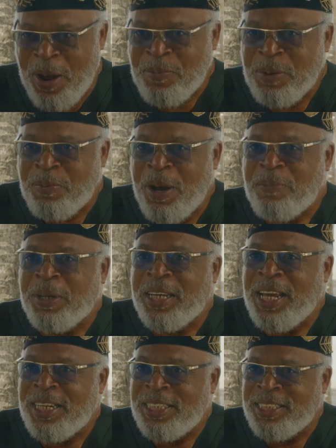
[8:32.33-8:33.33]
proper
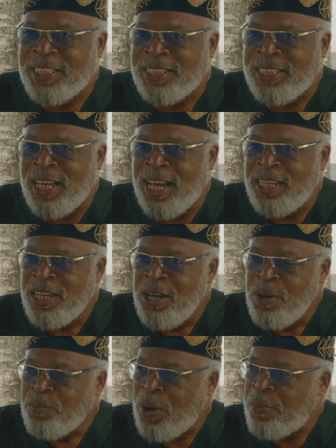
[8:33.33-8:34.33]
propagandist is that
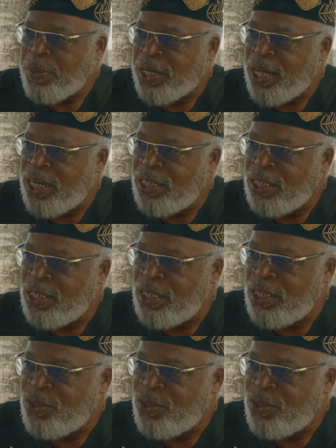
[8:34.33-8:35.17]
propaganda